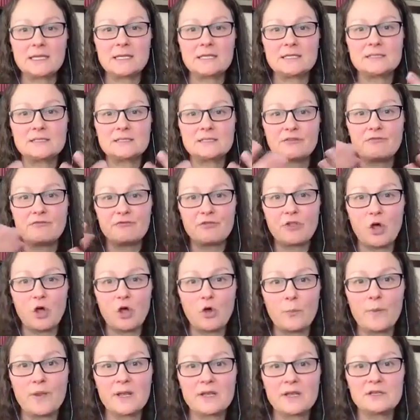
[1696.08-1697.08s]
it needs to
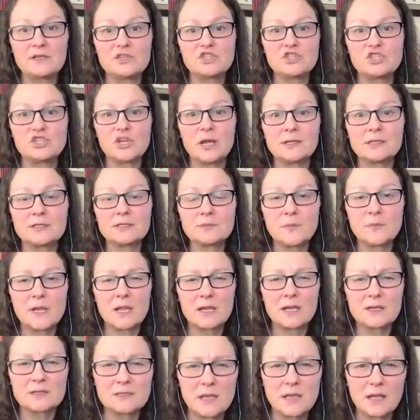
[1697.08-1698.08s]
flow, but just
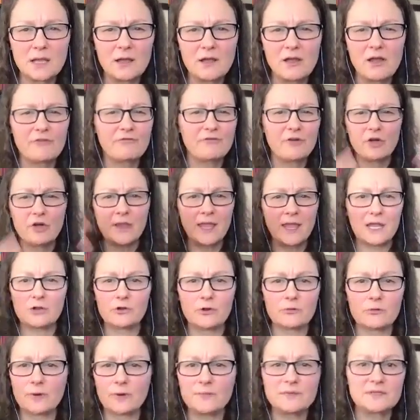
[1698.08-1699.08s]
because a
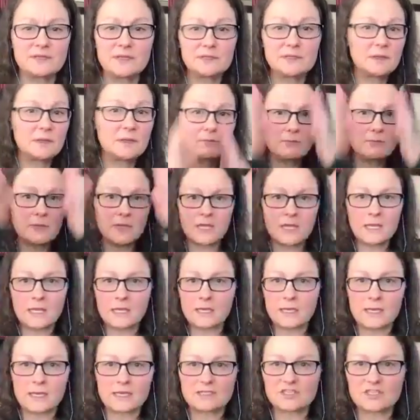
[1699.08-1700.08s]
volcano erupts doesn't
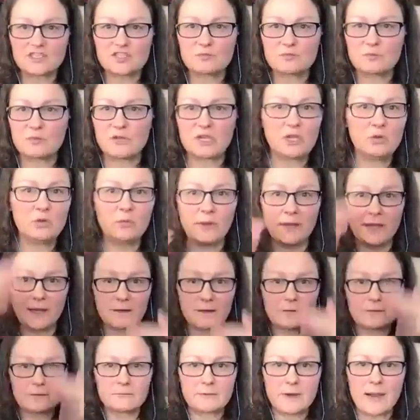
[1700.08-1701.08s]
mean it's
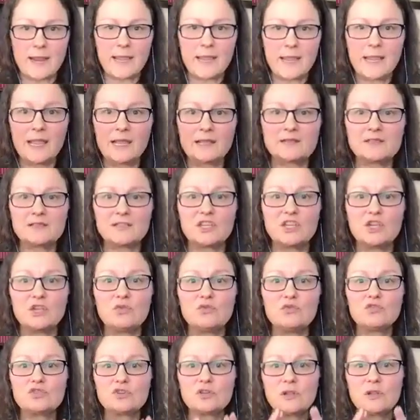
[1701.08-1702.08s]
spewing, right? It's
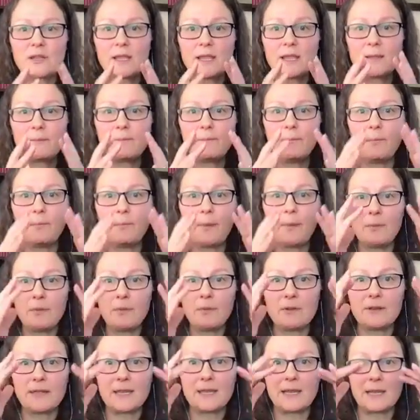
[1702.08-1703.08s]
usually
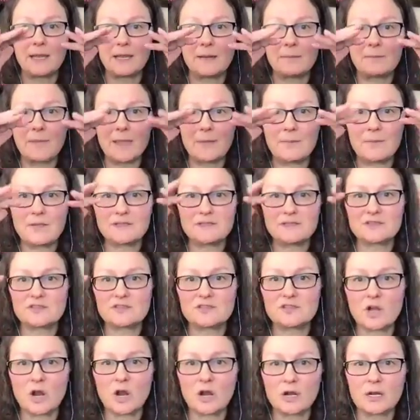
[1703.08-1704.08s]
bubbling, and maybe it's
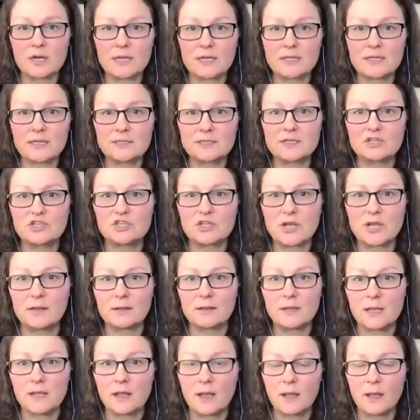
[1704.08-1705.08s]
starting to
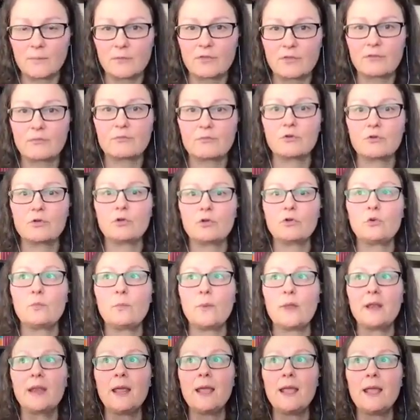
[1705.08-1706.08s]
gently come
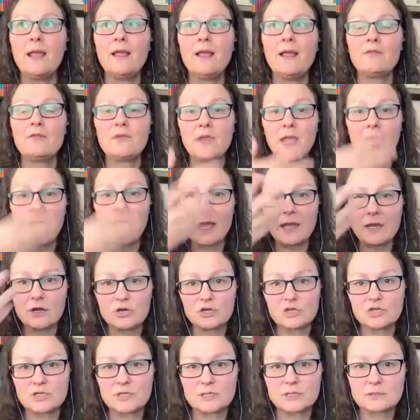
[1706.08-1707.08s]
through, but the
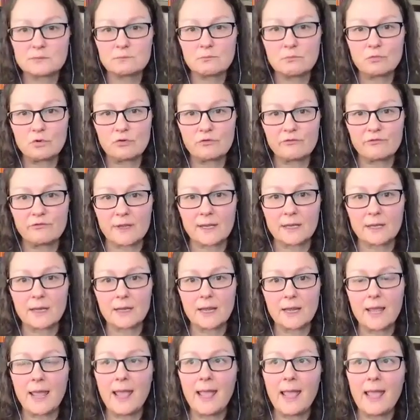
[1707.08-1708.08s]
energy is
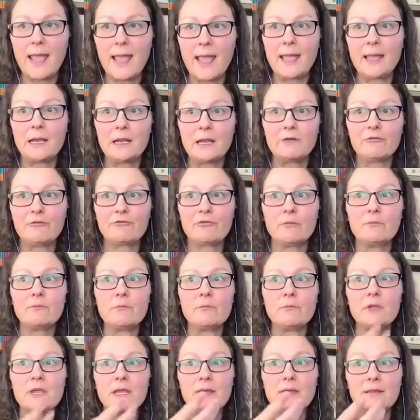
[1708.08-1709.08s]
moving. And
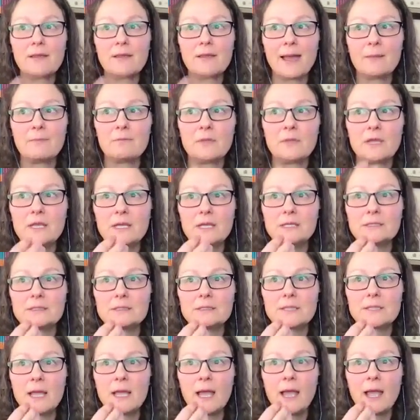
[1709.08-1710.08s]
for me, that
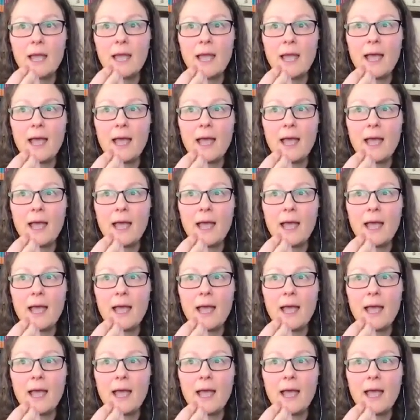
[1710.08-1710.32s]
means